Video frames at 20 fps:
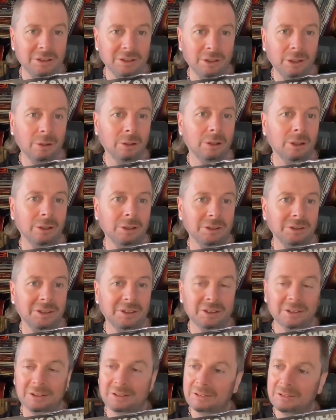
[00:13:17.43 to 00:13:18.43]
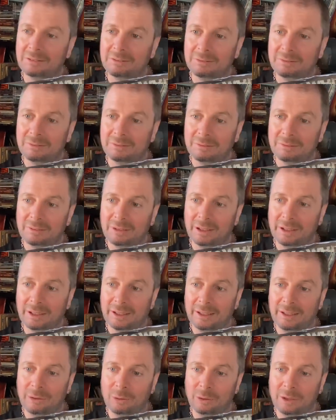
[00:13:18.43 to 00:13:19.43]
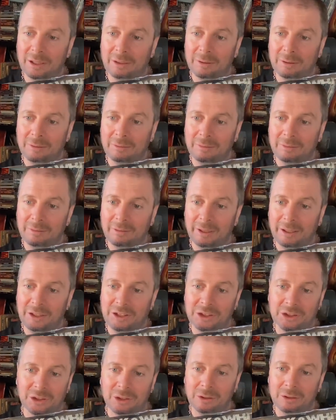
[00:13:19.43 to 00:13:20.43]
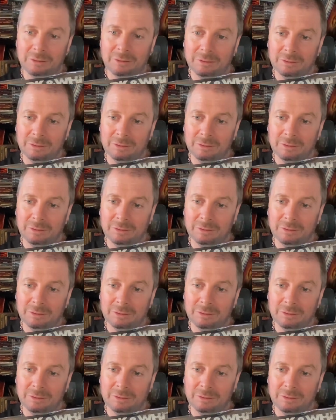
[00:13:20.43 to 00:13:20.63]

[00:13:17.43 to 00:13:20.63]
solos like in all their each song